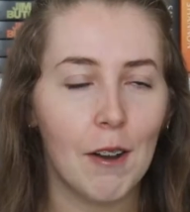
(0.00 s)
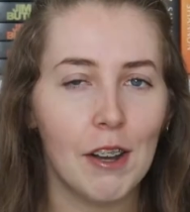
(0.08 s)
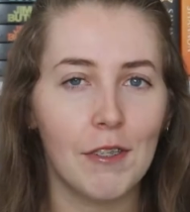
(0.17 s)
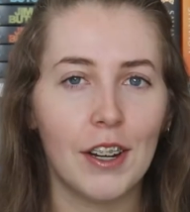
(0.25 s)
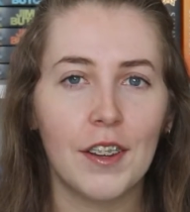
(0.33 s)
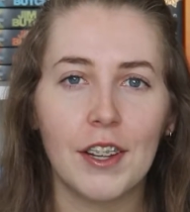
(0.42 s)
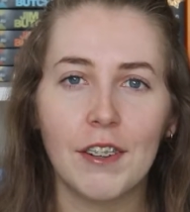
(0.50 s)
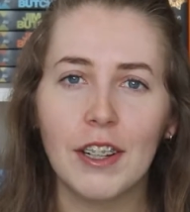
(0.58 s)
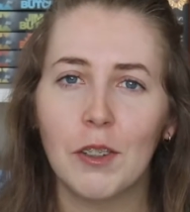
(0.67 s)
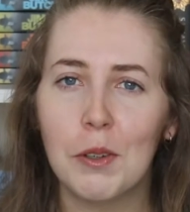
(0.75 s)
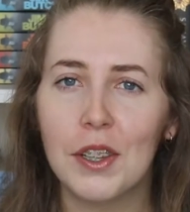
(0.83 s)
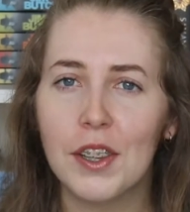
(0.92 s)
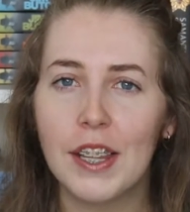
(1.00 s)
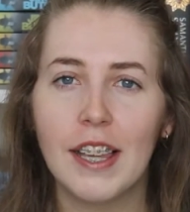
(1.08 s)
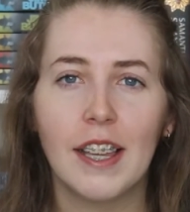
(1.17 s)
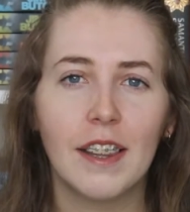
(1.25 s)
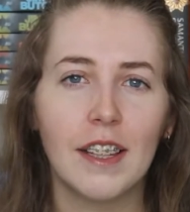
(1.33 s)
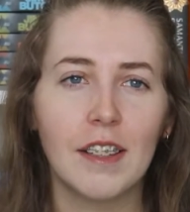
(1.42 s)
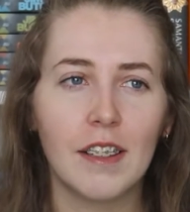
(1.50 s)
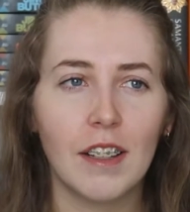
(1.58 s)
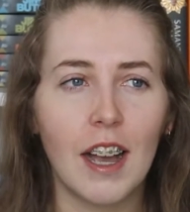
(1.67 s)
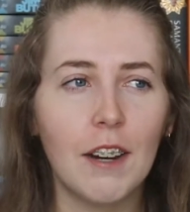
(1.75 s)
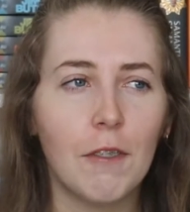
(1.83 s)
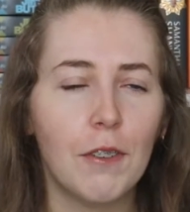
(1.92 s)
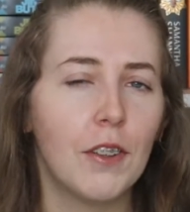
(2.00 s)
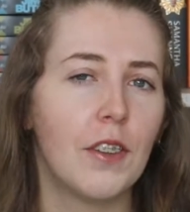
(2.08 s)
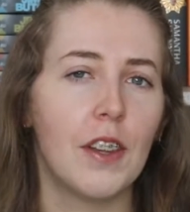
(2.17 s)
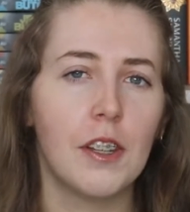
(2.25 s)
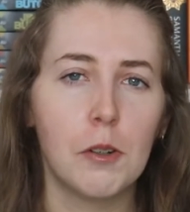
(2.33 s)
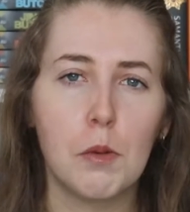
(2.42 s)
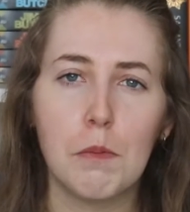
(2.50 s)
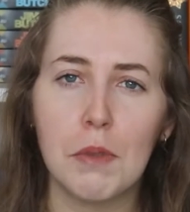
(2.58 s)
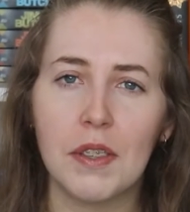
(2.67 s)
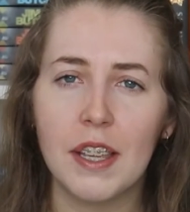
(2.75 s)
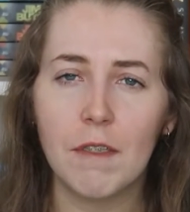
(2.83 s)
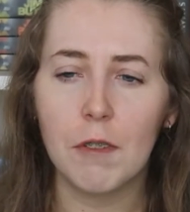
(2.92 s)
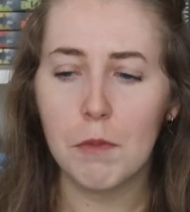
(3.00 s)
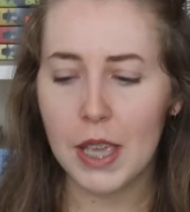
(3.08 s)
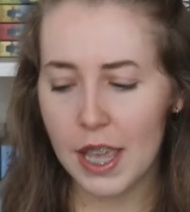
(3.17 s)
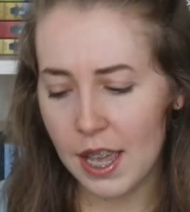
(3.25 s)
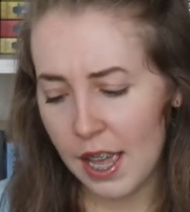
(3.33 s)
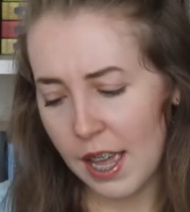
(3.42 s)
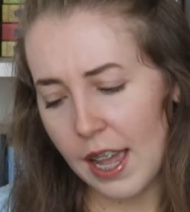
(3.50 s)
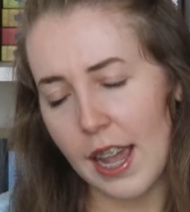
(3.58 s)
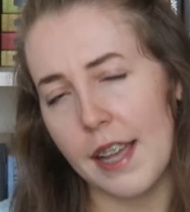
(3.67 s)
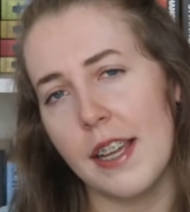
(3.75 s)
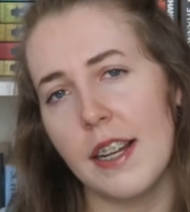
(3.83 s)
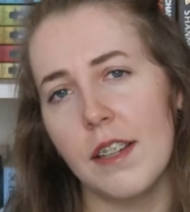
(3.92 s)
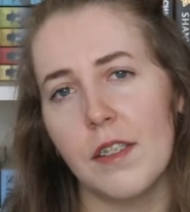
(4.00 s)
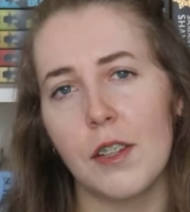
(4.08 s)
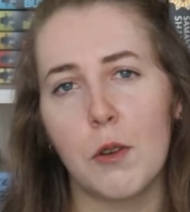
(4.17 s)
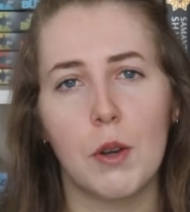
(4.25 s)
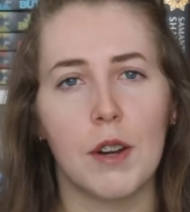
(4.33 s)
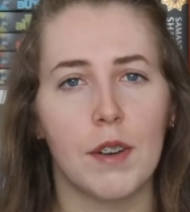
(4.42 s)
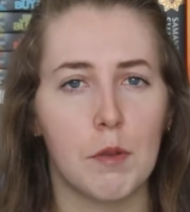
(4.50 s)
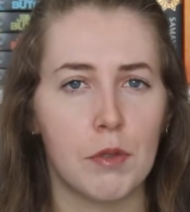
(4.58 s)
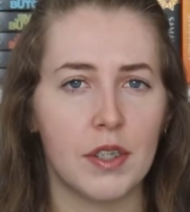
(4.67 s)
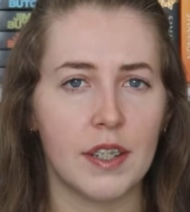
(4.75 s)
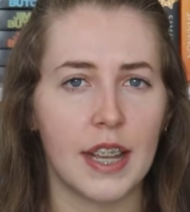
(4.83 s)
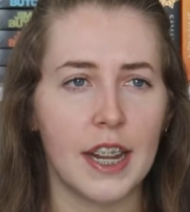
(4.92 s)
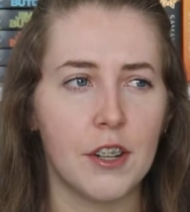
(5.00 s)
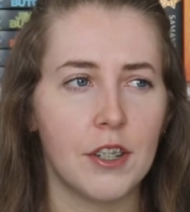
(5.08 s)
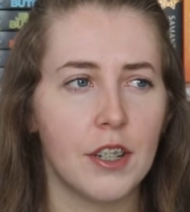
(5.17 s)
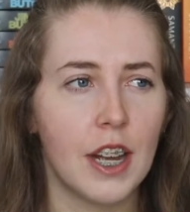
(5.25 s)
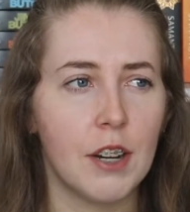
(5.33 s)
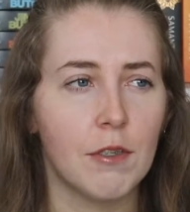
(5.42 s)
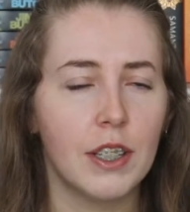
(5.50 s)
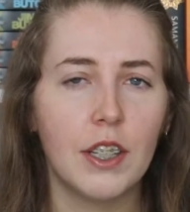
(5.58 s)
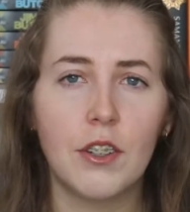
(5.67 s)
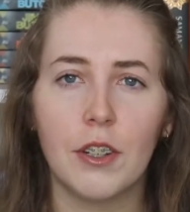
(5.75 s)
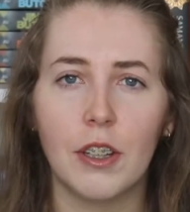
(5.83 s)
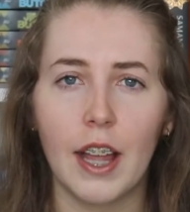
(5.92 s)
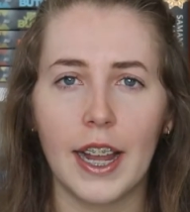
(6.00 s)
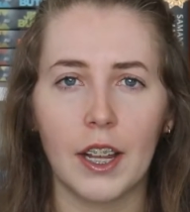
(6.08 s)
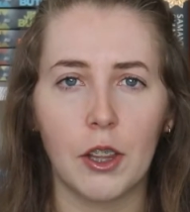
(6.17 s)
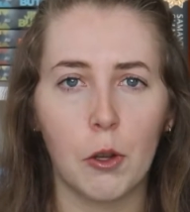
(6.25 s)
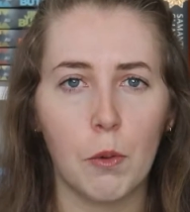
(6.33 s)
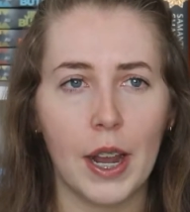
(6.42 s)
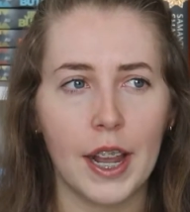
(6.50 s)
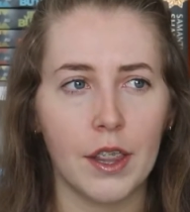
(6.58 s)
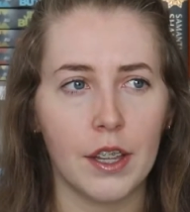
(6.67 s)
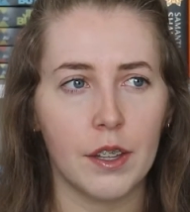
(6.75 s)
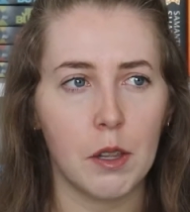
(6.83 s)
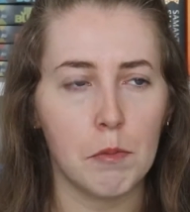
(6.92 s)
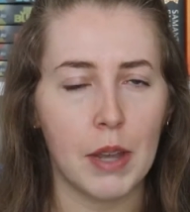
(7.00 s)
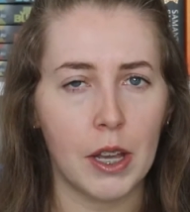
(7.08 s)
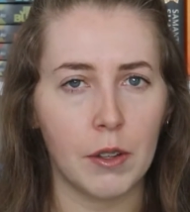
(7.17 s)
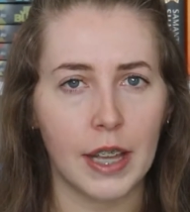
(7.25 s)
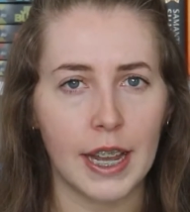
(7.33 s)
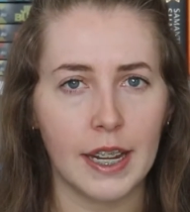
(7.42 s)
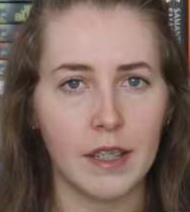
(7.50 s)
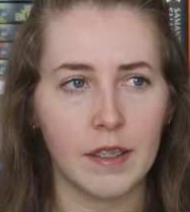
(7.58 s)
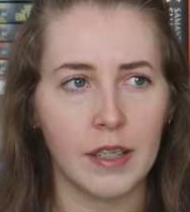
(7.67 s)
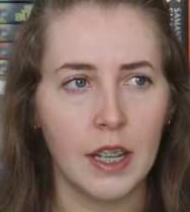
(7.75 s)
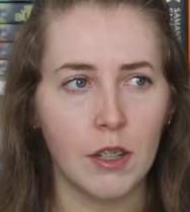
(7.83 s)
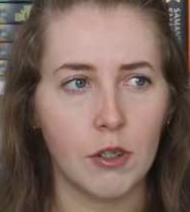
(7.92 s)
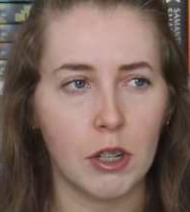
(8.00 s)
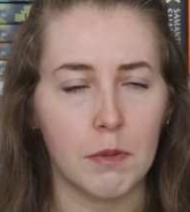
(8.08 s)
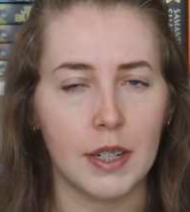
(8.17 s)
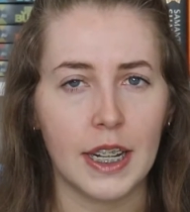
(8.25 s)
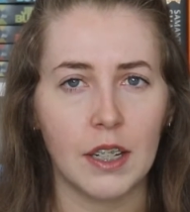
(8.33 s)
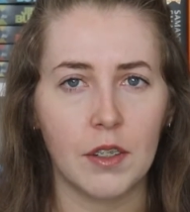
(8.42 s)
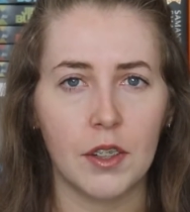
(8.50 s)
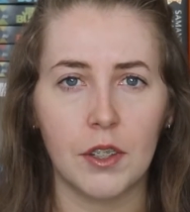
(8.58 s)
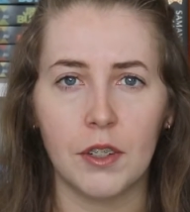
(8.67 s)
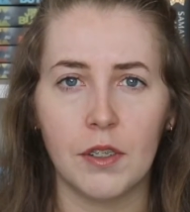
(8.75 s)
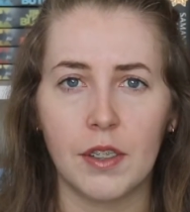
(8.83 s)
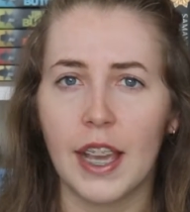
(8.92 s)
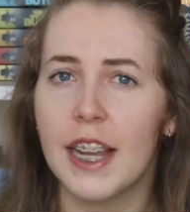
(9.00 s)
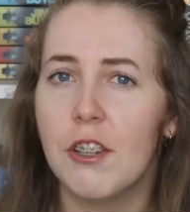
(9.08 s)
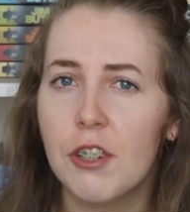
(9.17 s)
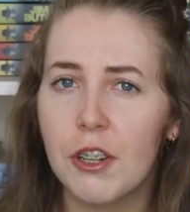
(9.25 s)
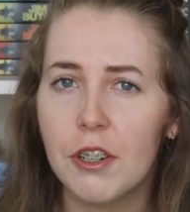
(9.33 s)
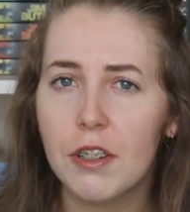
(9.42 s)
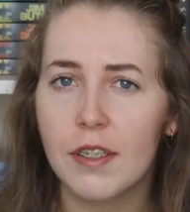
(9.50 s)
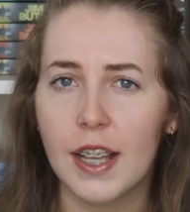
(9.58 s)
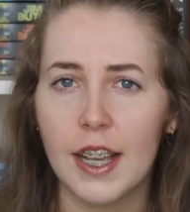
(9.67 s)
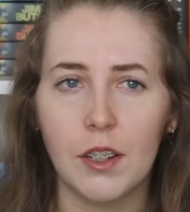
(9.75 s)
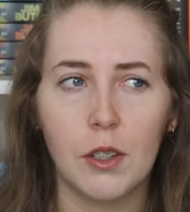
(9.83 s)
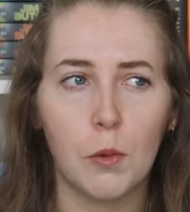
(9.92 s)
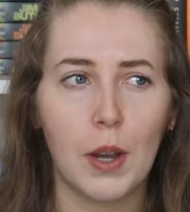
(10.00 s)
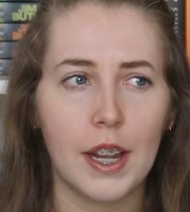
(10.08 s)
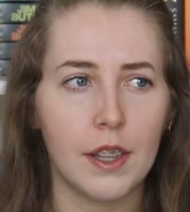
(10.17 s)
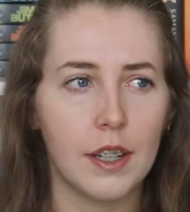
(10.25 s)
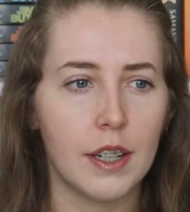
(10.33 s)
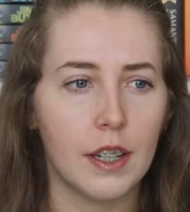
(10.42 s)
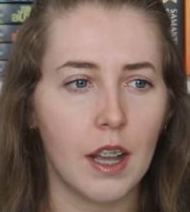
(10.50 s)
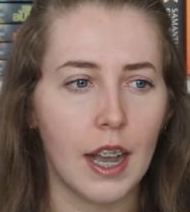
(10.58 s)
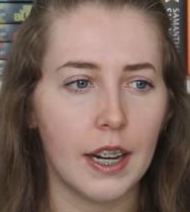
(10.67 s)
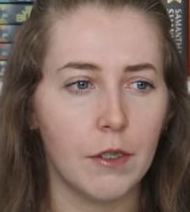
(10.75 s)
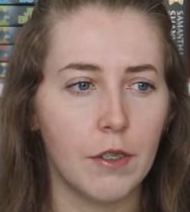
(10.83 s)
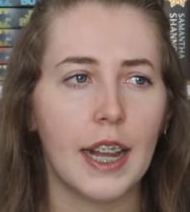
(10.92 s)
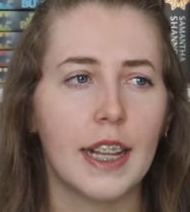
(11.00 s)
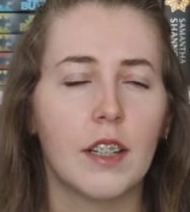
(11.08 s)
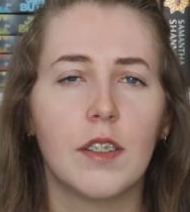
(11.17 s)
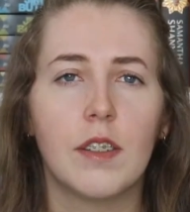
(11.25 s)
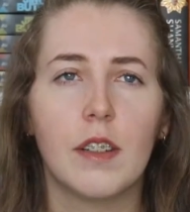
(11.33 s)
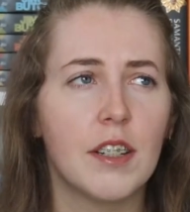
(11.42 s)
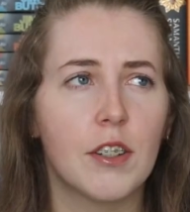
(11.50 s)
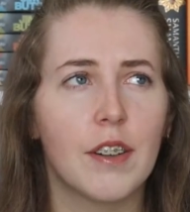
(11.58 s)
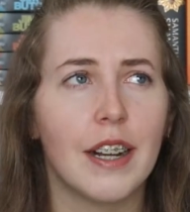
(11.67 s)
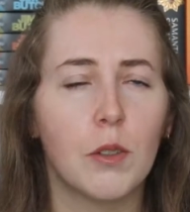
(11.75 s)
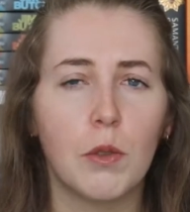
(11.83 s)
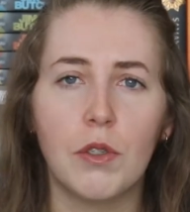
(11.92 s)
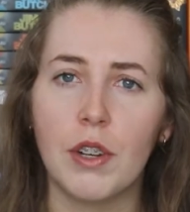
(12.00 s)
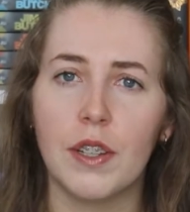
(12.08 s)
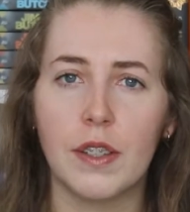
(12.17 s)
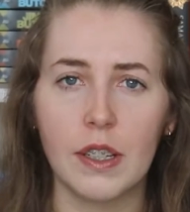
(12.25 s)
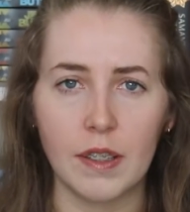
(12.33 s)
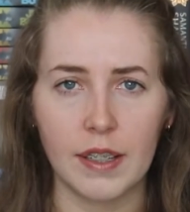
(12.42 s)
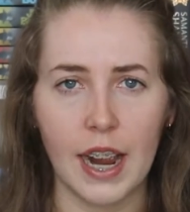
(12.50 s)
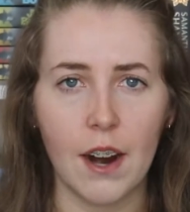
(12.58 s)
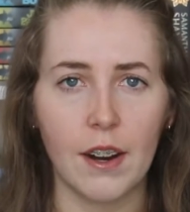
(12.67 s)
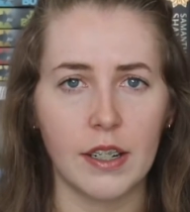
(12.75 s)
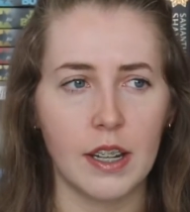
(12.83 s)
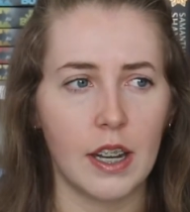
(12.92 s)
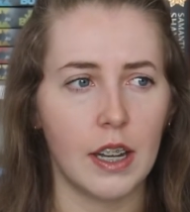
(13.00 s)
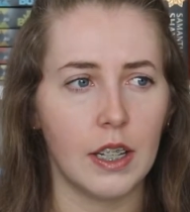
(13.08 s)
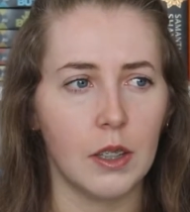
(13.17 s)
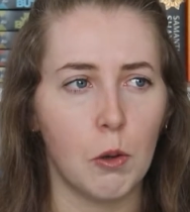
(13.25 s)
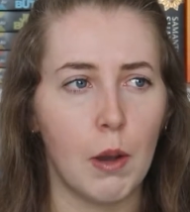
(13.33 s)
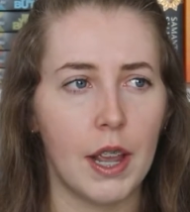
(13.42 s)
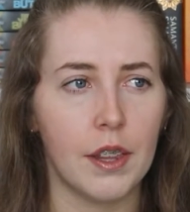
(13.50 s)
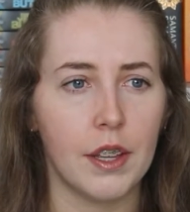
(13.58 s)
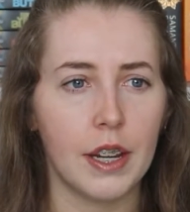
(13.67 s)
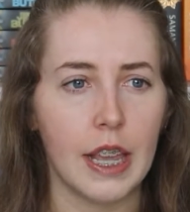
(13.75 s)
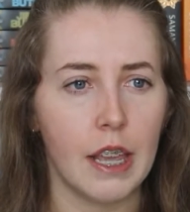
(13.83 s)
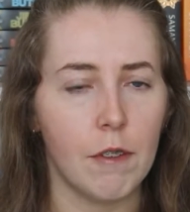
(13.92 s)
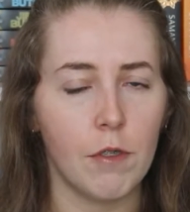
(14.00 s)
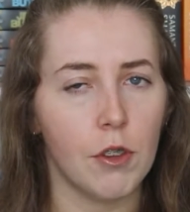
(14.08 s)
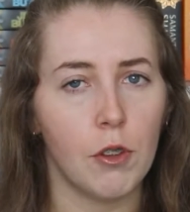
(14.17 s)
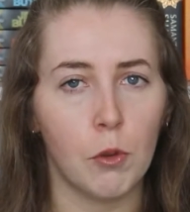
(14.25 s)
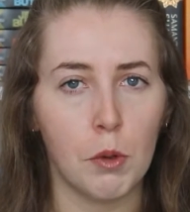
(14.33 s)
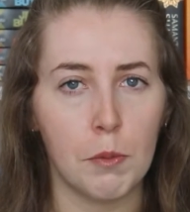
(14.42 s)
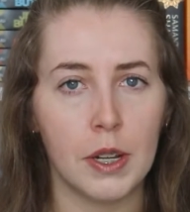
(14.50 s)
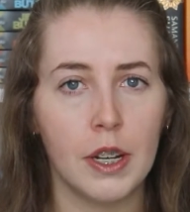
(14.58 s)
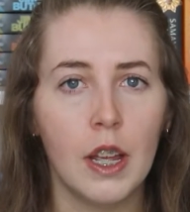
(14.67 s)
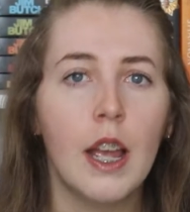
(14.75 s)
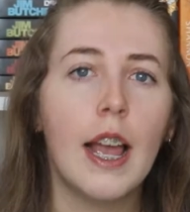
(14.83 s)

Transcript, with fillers: However, there is one thing that kind of feels a little bit missing for me, and that is the queer representation. I really don't like the way that the The male gaze dominates those gay jokes and the way that it kind of, I guess, integrates with Dresden's character in the way that he views women.